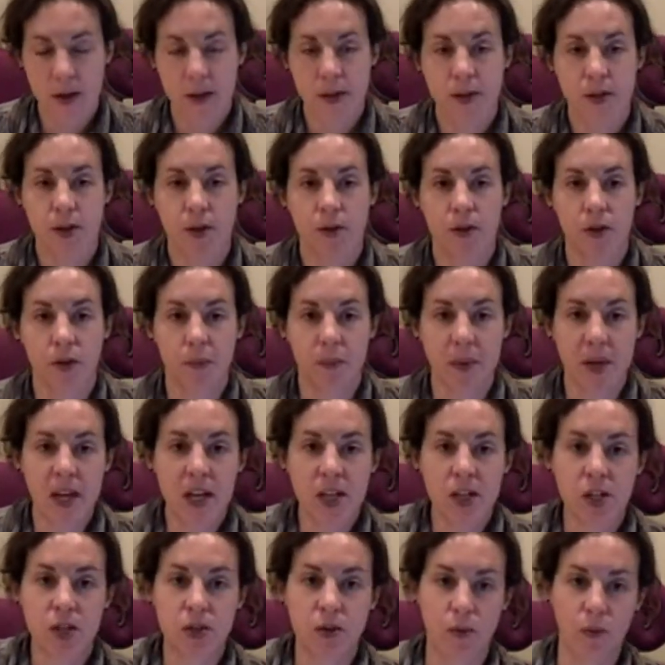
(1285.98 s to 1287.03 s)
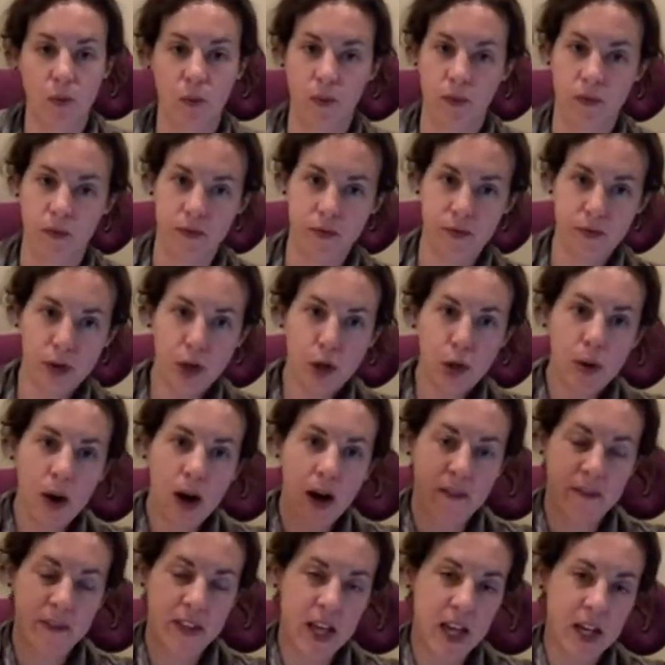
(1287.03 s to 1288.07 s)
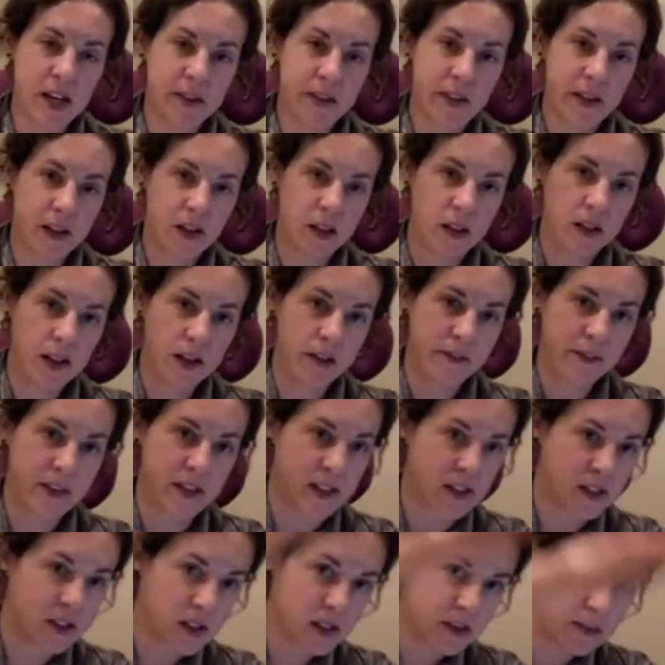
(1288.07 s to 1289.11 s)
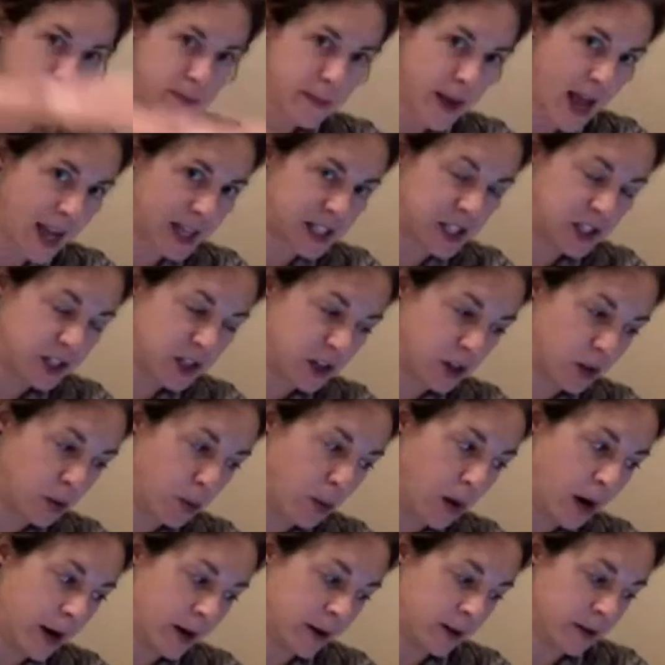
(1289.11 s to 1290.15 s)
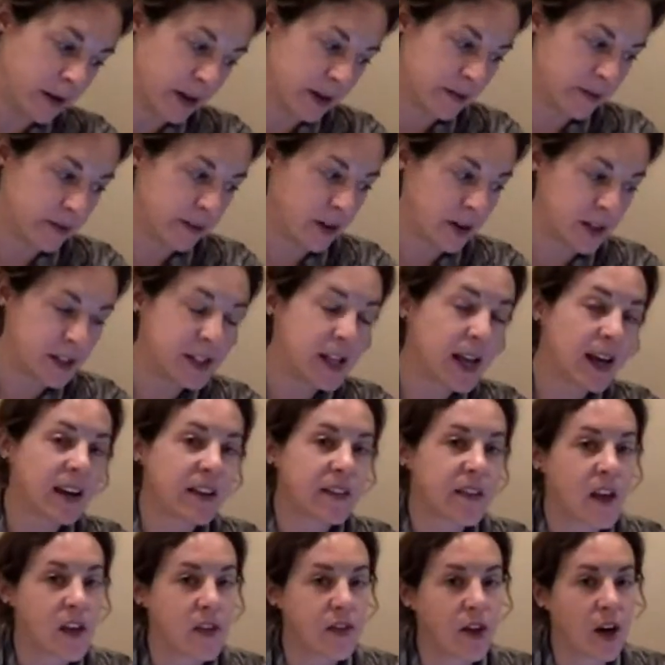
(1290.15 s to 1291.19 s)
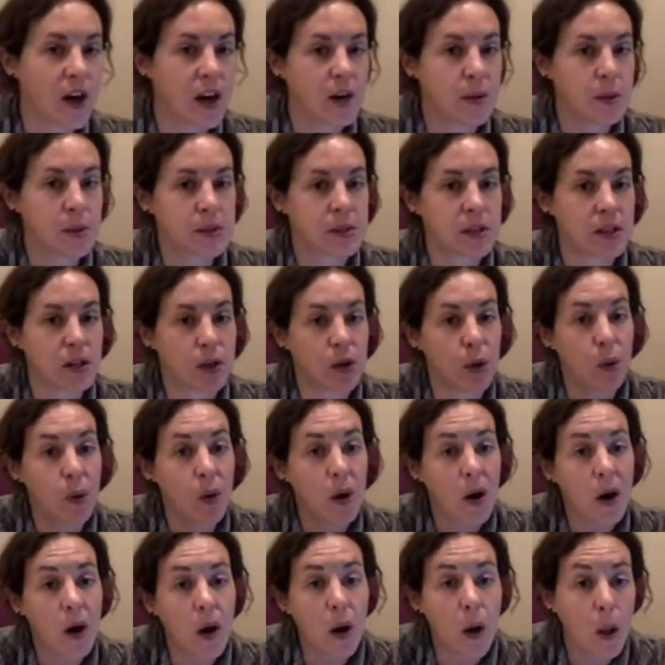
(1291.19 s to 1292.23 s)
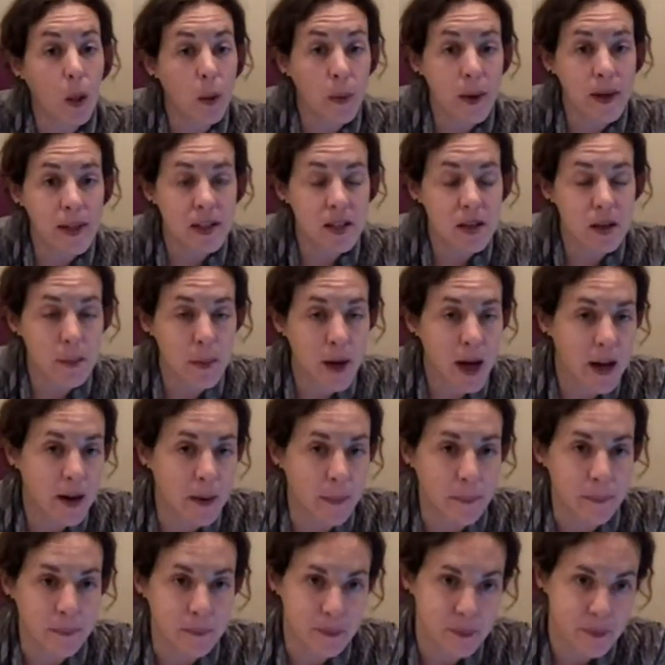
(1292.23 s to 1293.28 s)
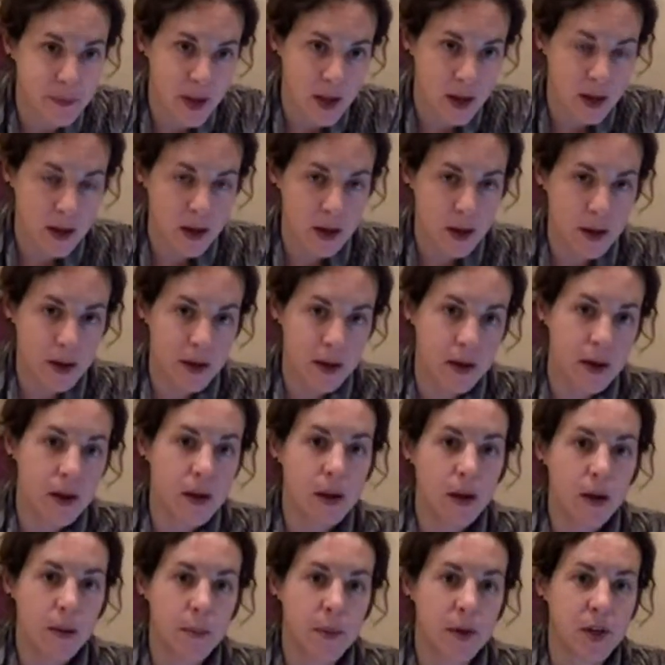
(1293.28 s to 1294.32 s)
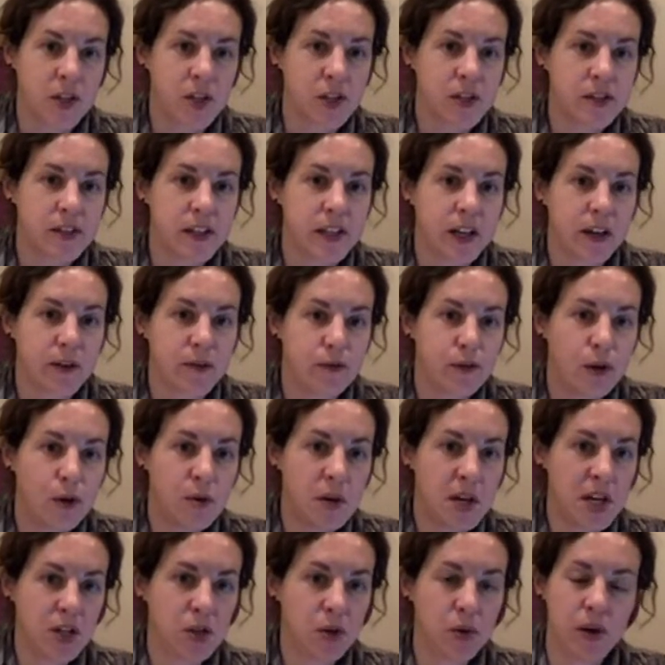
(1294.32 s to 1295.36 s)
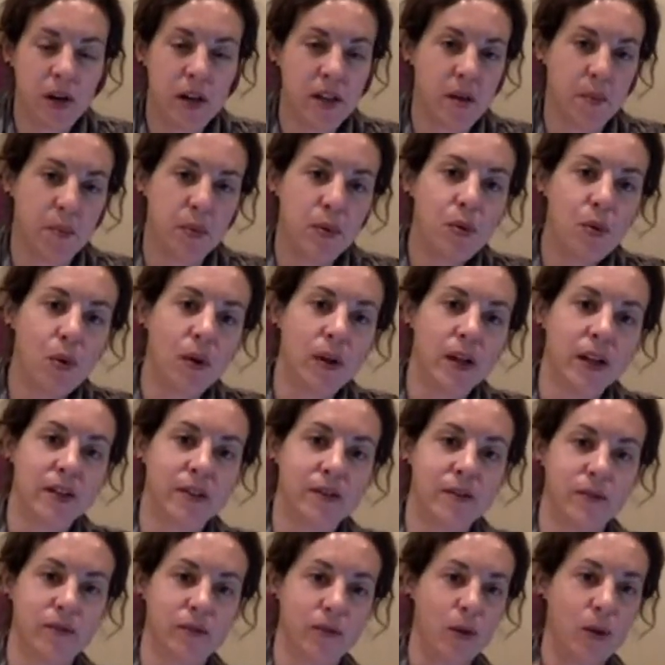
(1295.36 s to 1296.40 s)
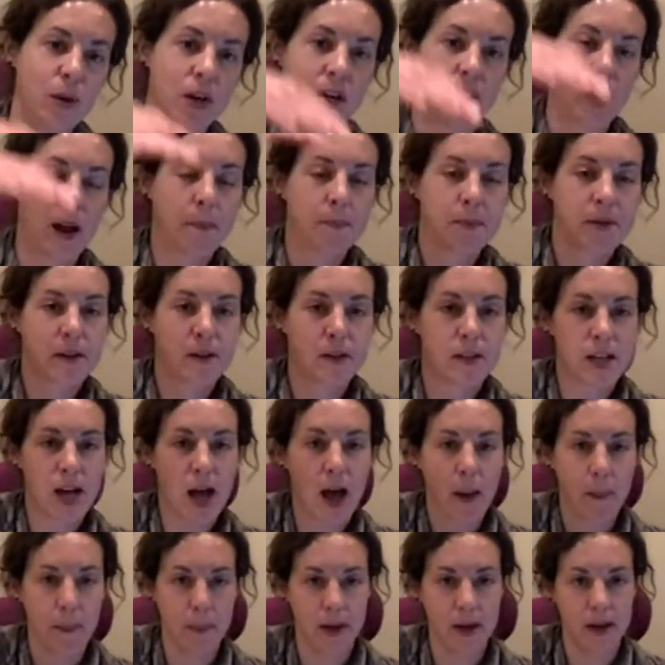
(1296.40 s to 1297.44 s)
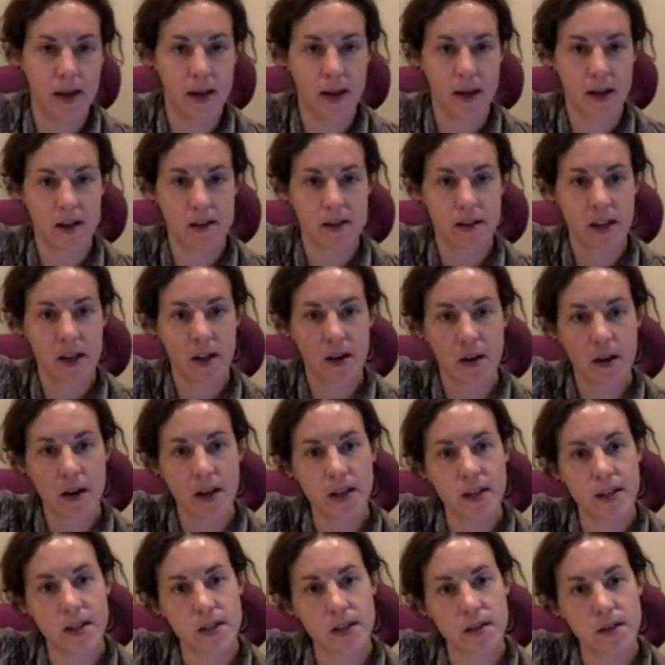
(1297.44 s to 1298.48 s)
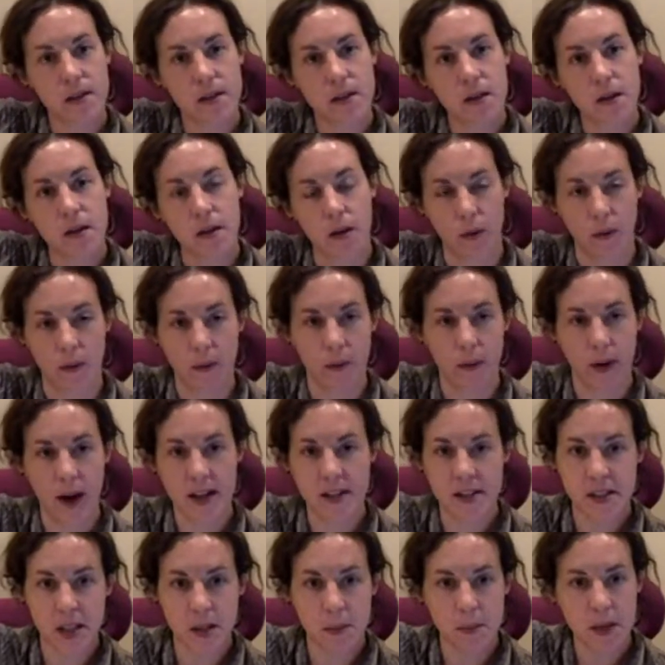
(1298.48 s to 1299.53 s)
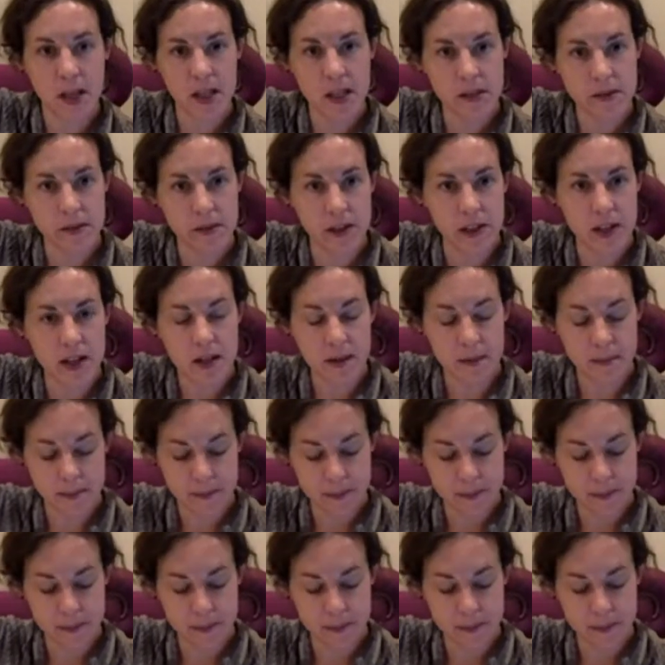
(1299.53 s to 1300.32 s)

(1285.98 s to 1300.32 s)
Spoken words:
So the peach flew off the end of the cliff and smacked into the water. For a second, they thought it was going to go all the way to the bottom. But just like a floaty toy in the pool, it floated up to the top, and there it is, resting peacefully.